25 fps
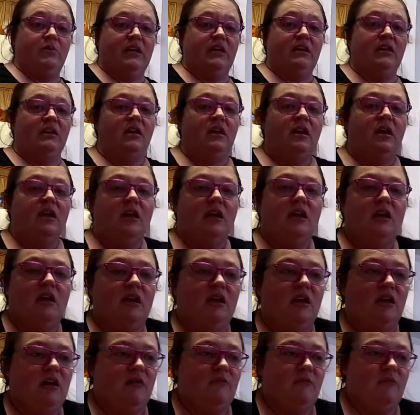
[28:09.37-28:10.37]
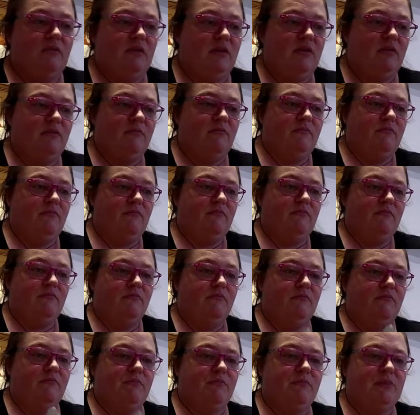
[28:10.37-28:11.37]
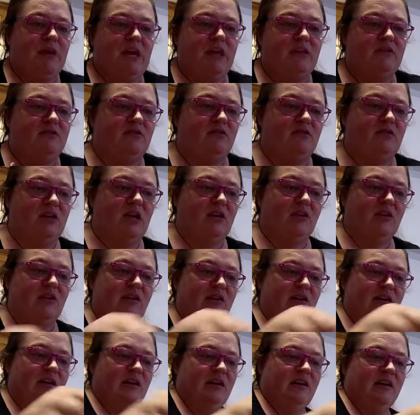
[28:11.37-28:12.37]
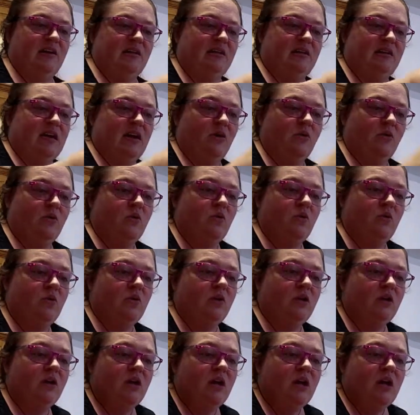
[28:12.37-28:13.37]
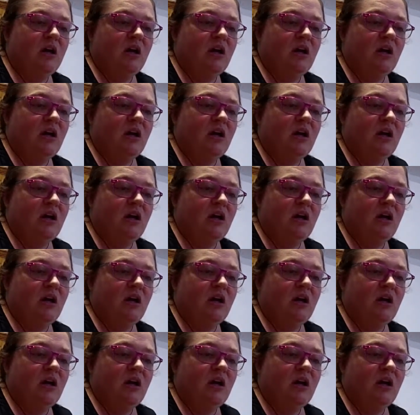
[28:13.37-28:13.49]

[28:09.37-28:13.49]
a bit. Pans are now cool.